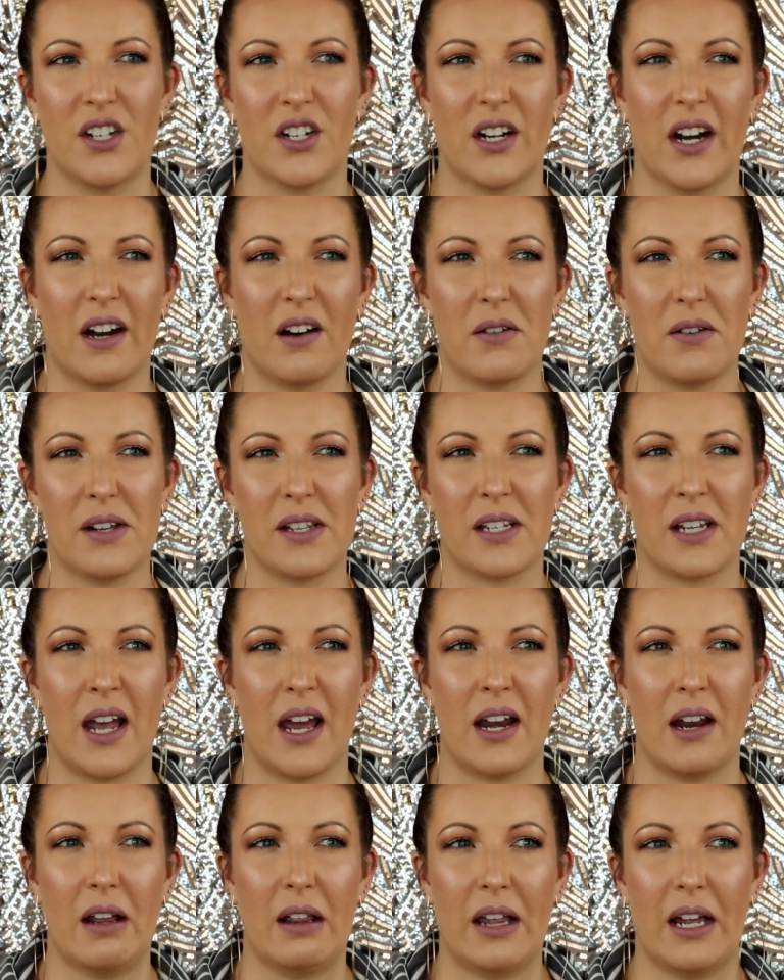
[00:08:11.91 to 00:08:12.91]
and I always
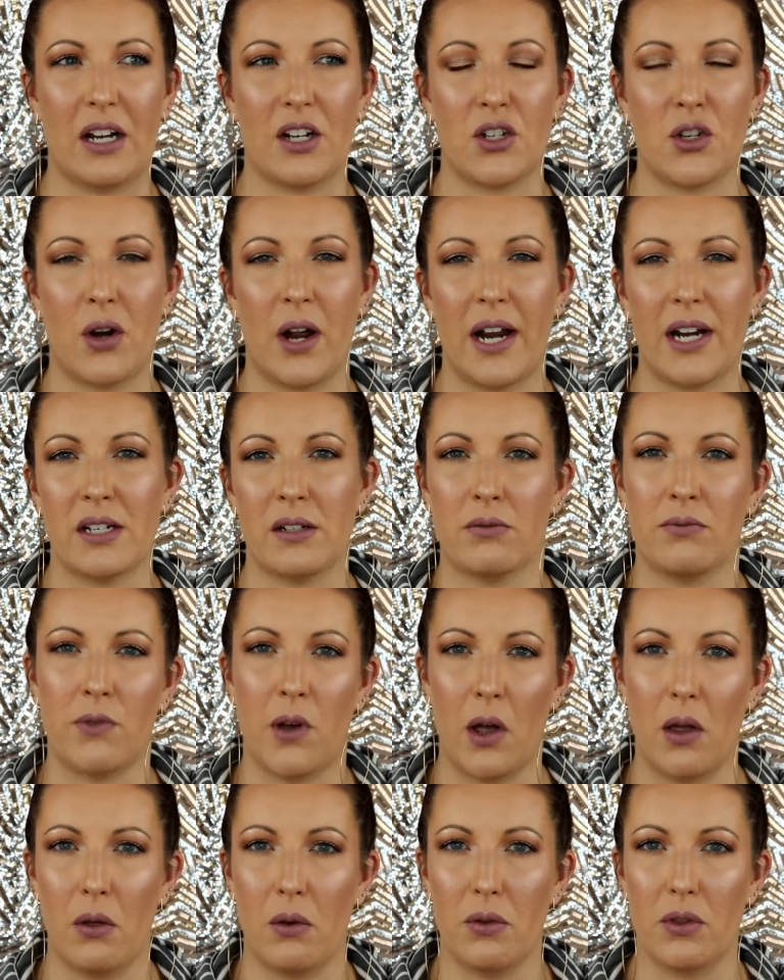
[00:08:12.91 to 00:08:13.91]
kind of like tried to
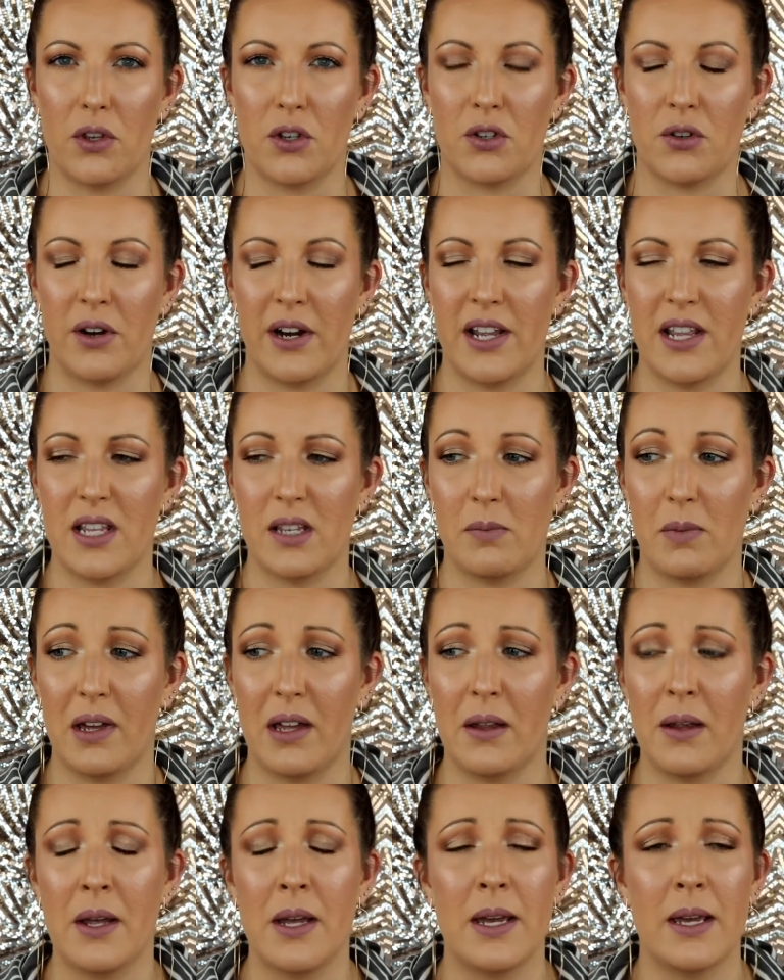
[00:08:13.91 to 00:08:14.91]
follow the trends,
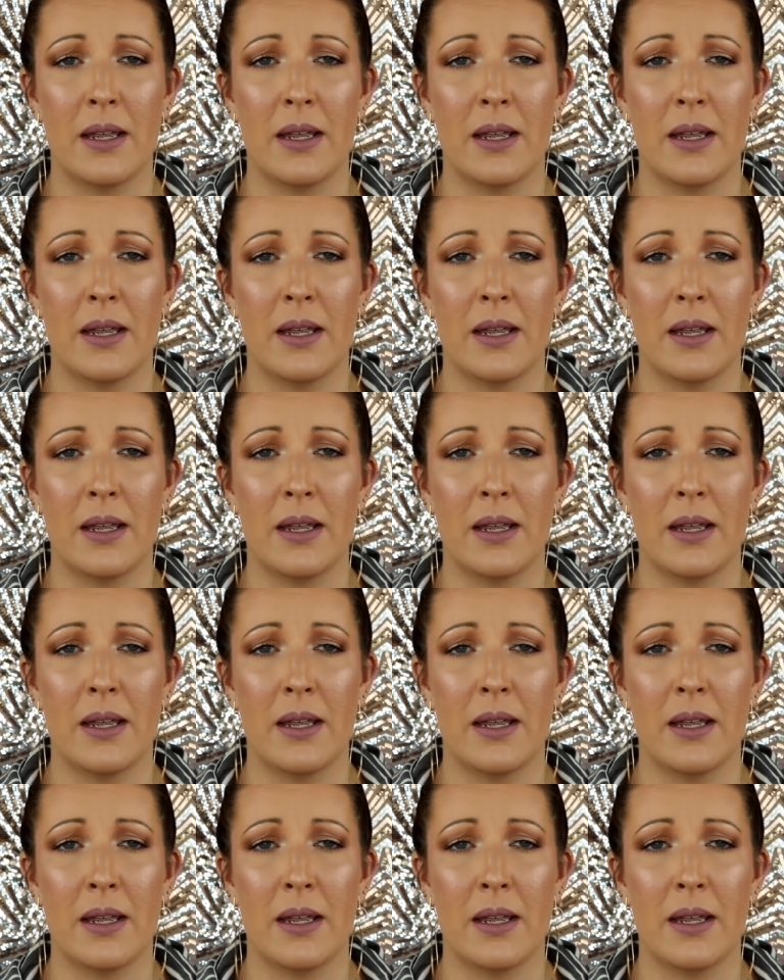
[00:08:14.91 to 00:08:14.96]
but